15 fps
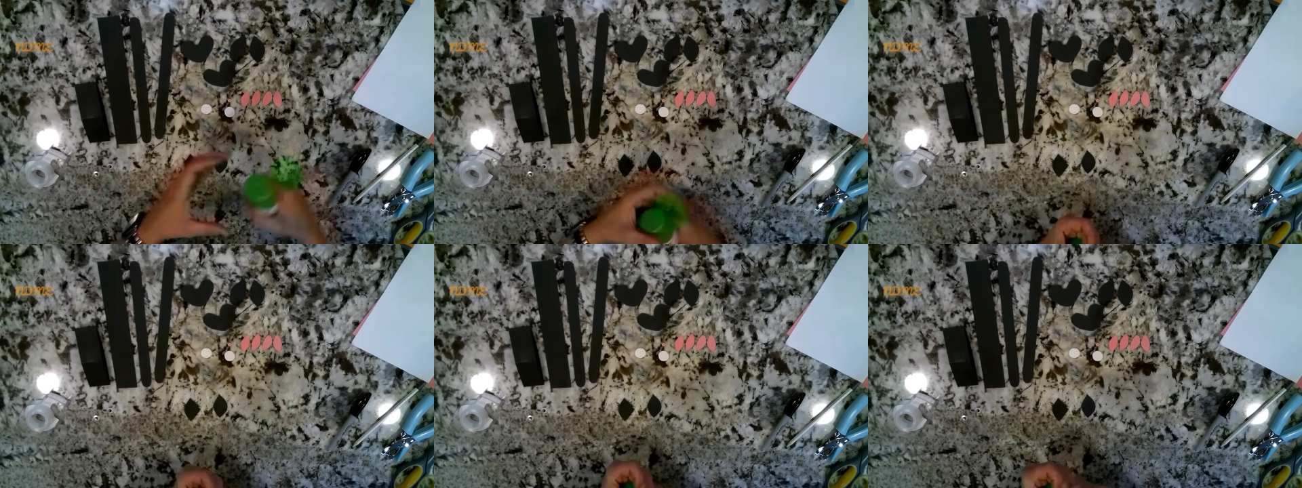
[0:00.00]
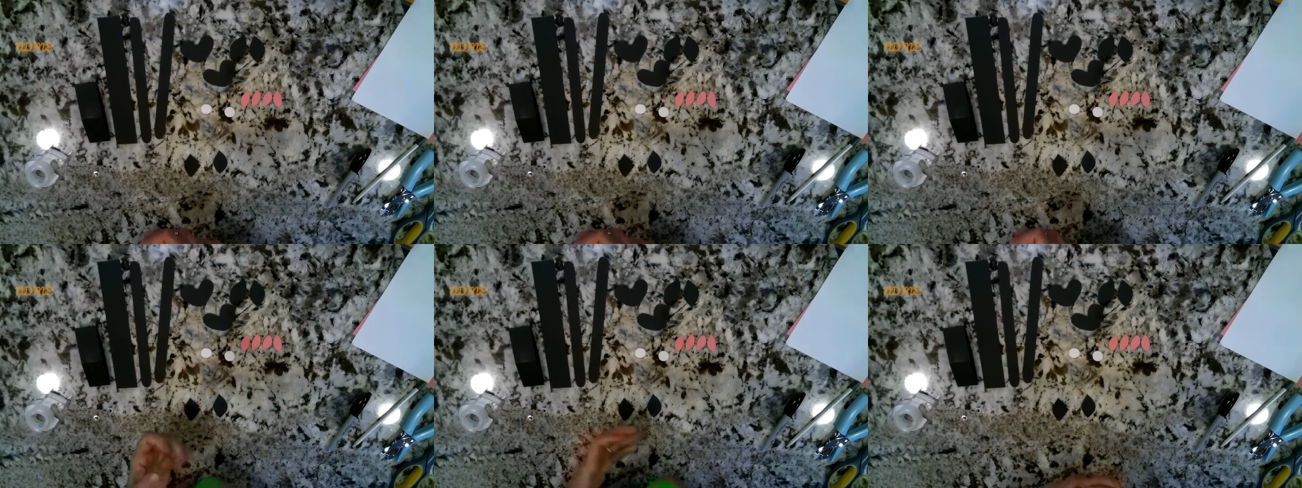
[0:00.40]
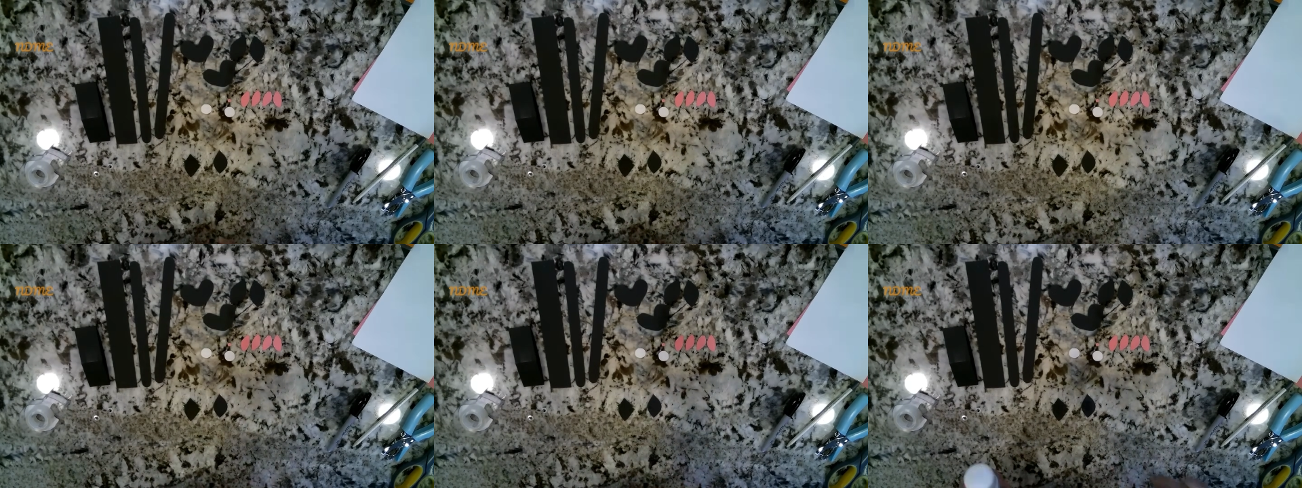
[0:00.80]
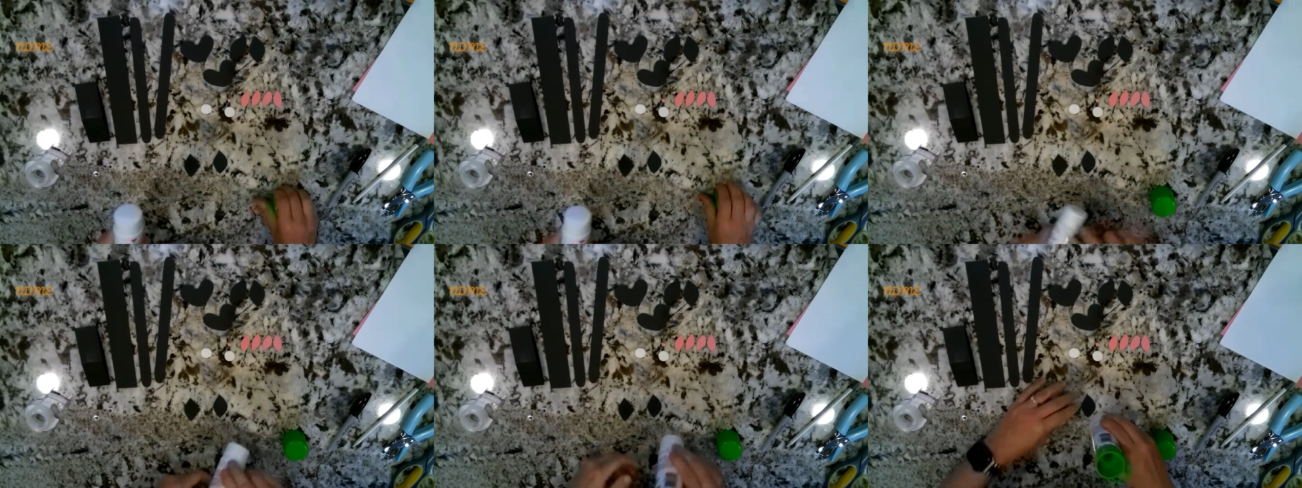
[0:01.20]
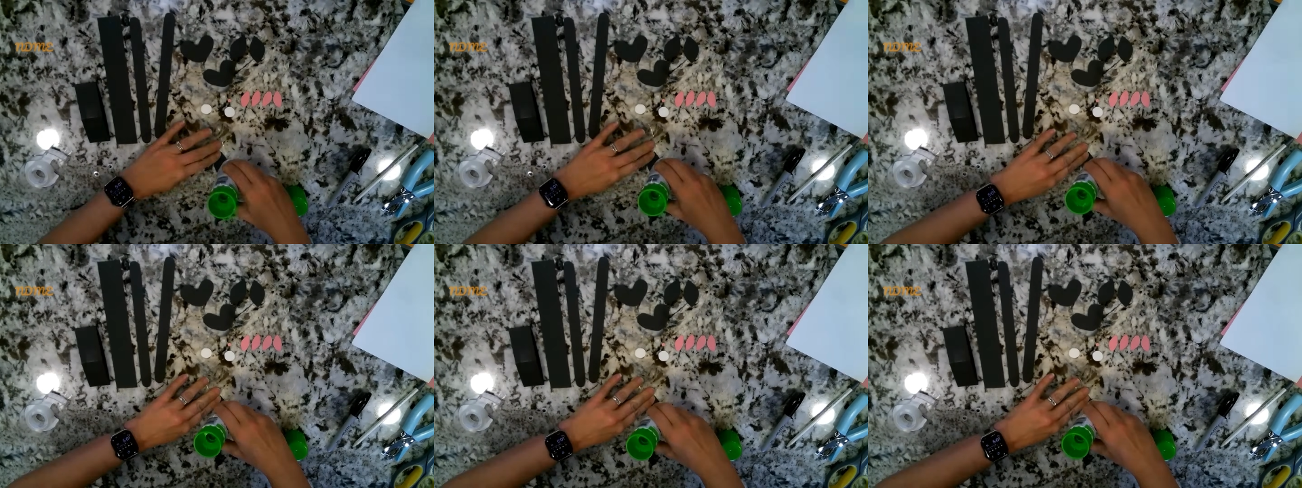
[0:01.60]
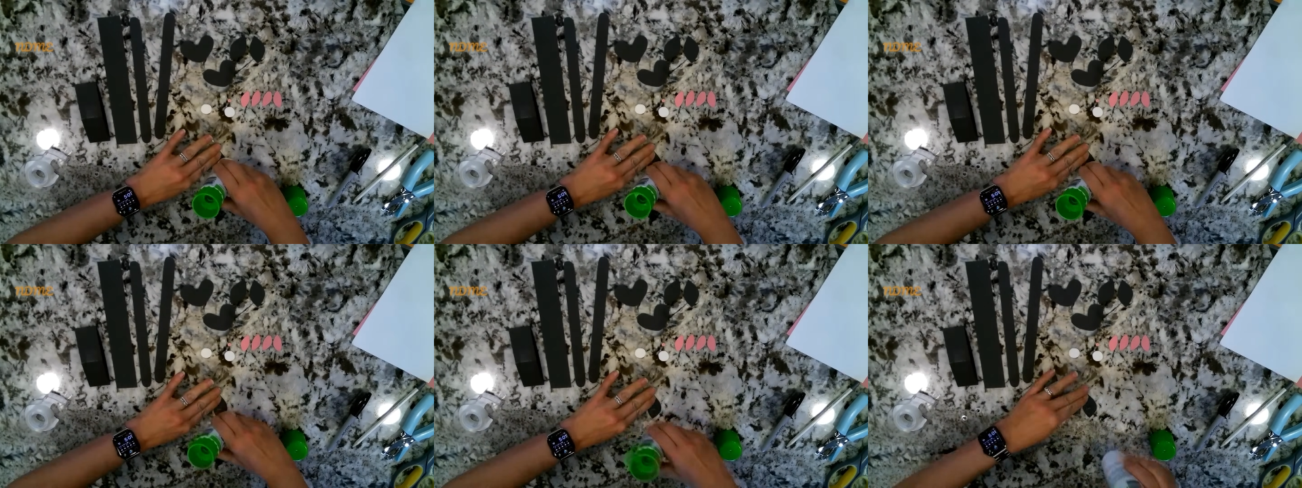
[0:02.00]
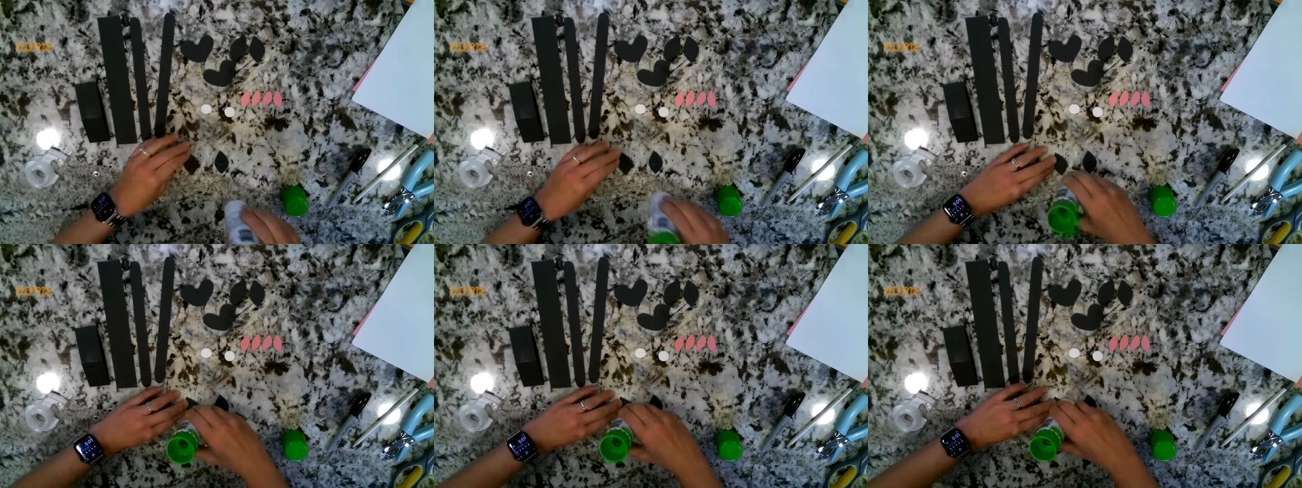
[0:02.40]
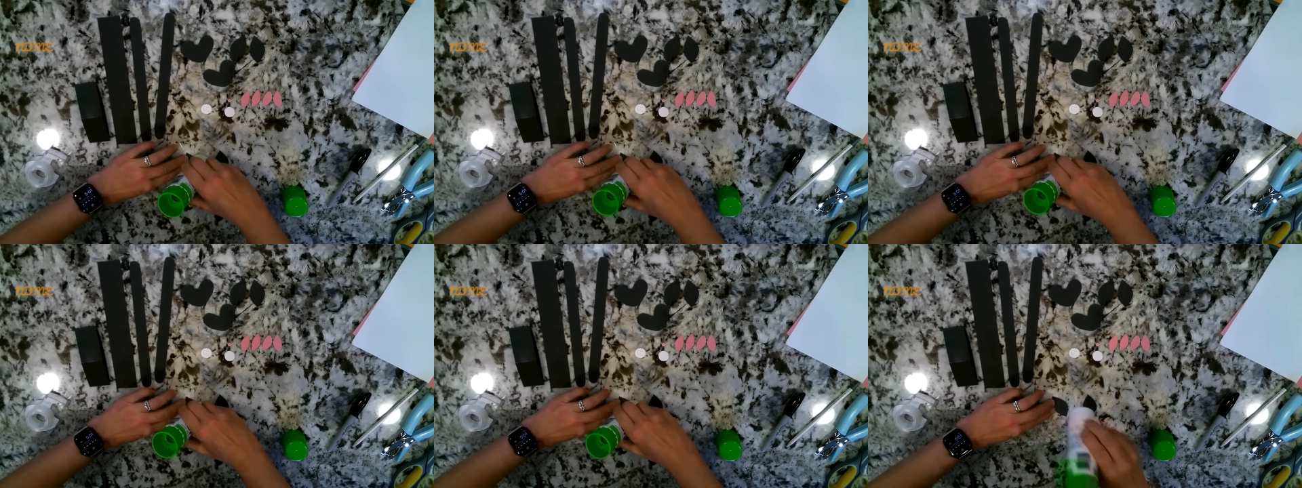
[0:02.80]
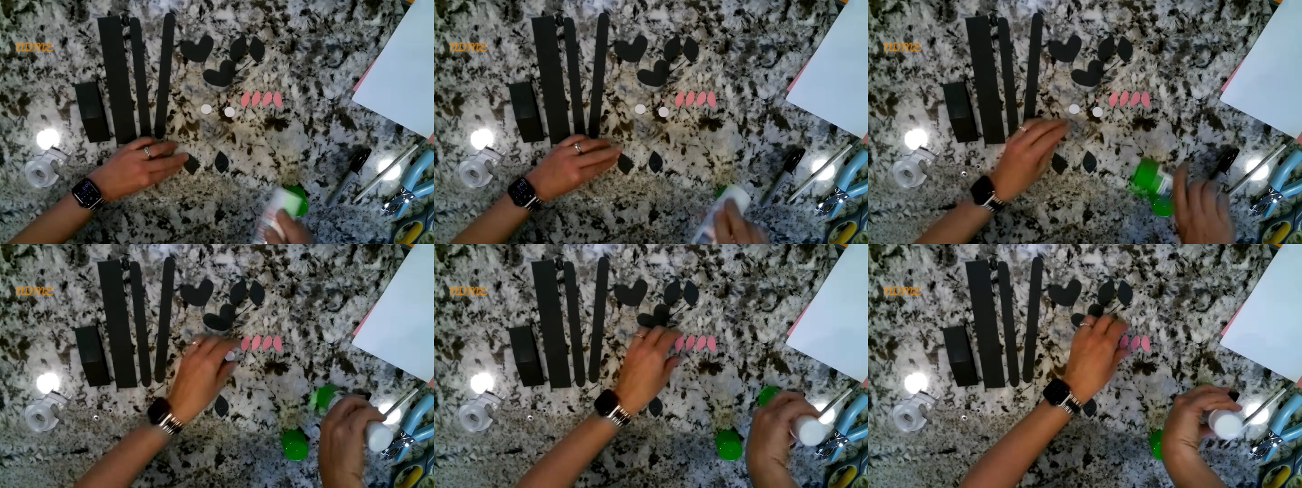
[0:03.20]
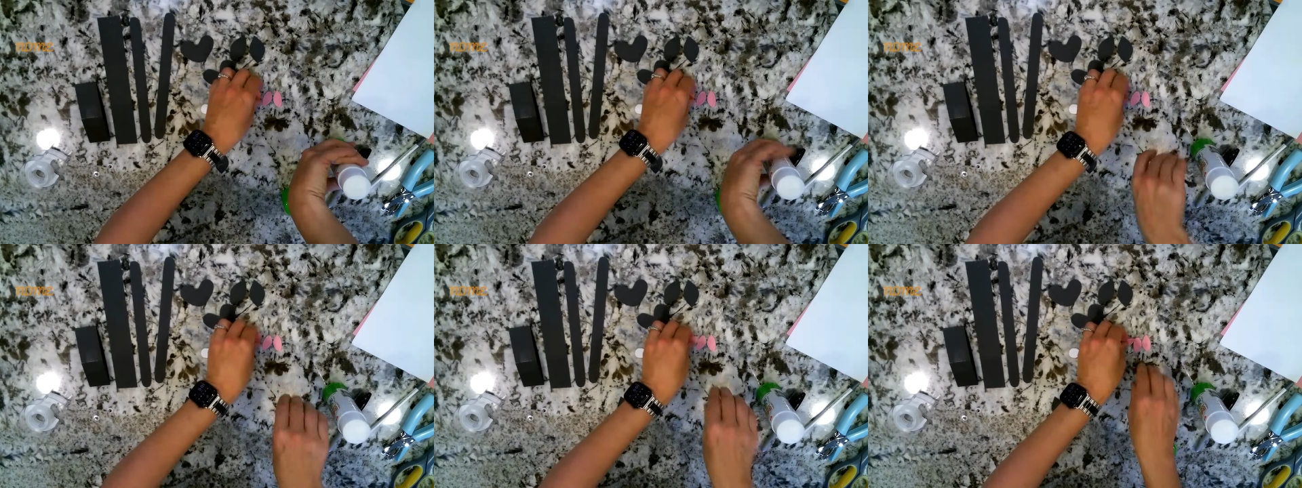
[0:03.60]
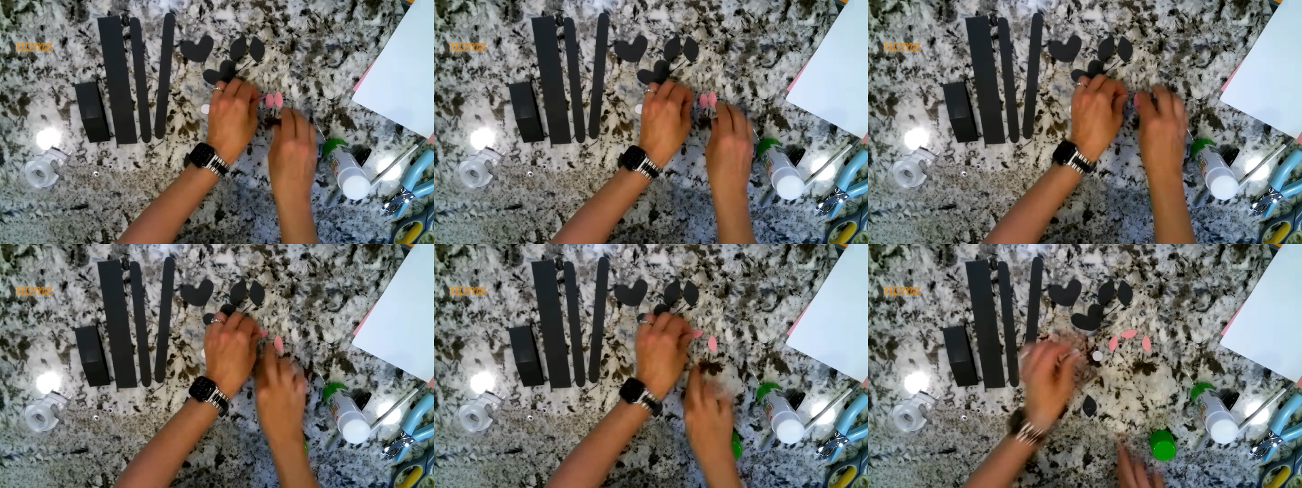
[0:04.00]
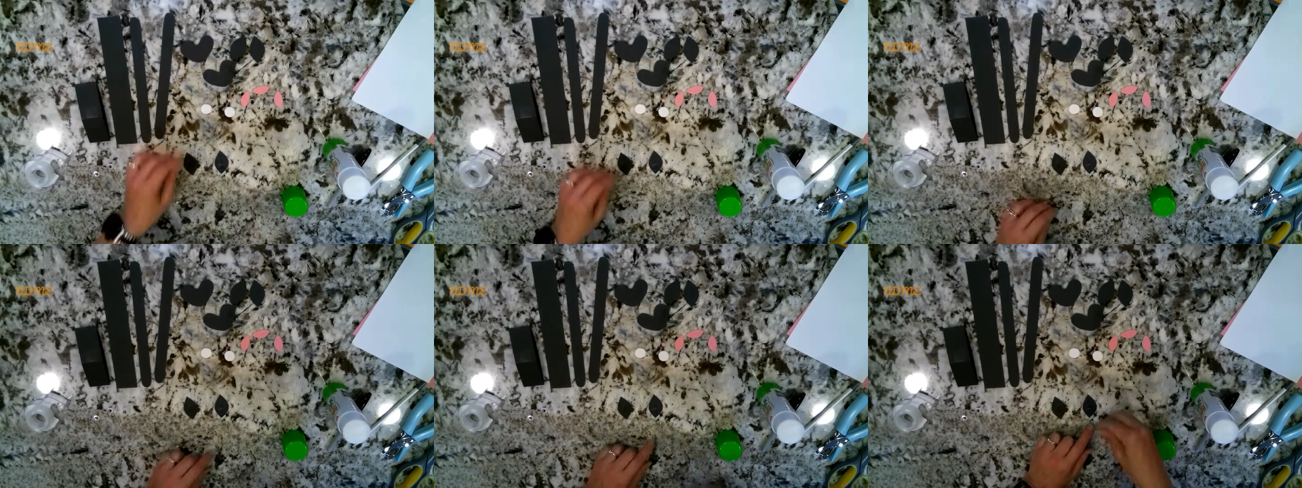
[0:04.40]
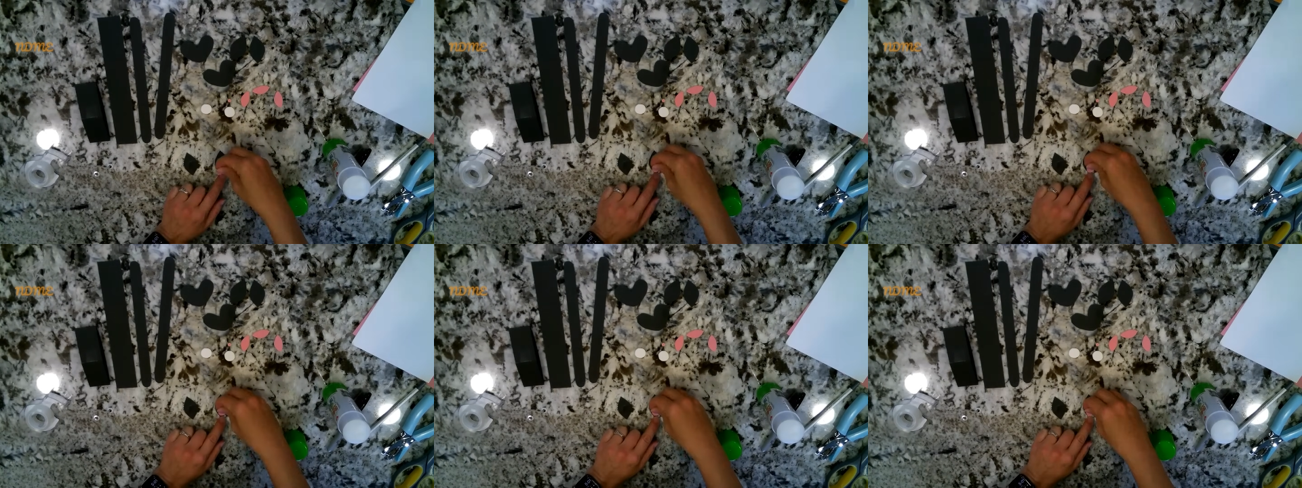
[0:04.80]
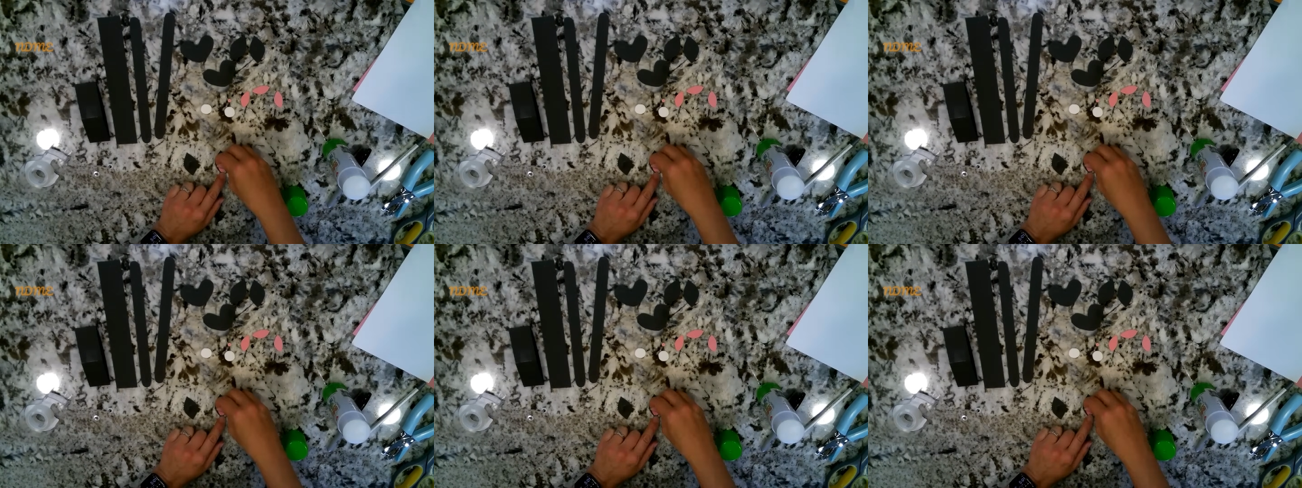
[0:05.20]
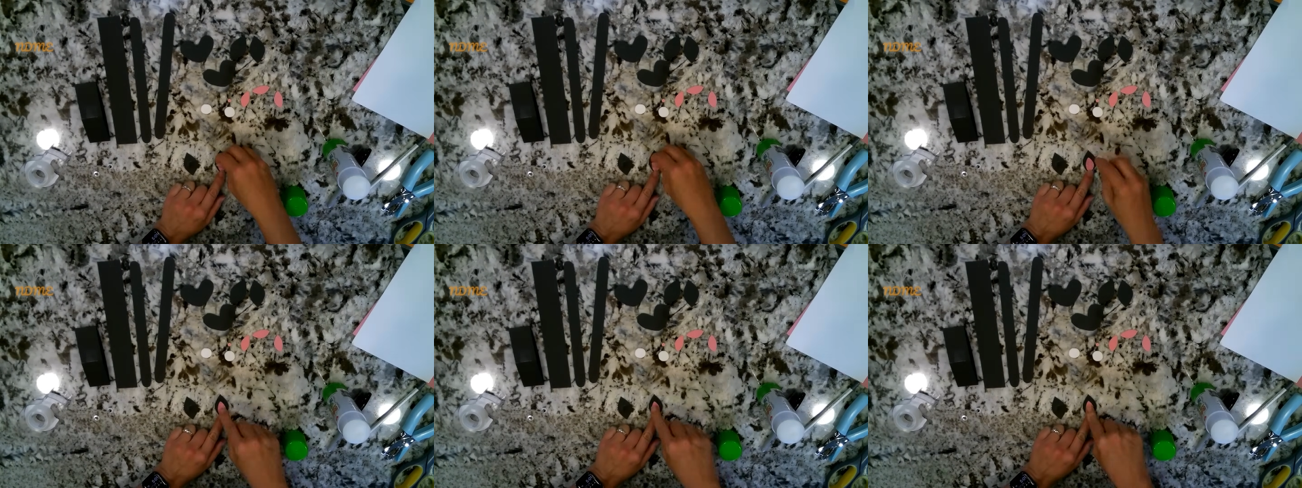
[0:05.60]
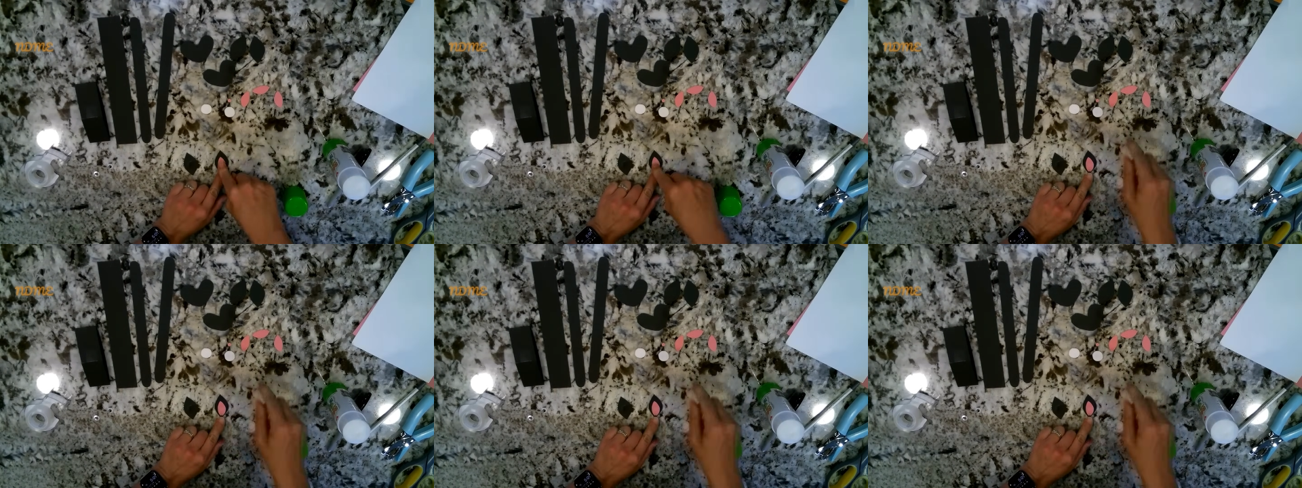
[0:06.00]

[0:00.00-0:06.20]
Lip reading: [unreadable: no face in view]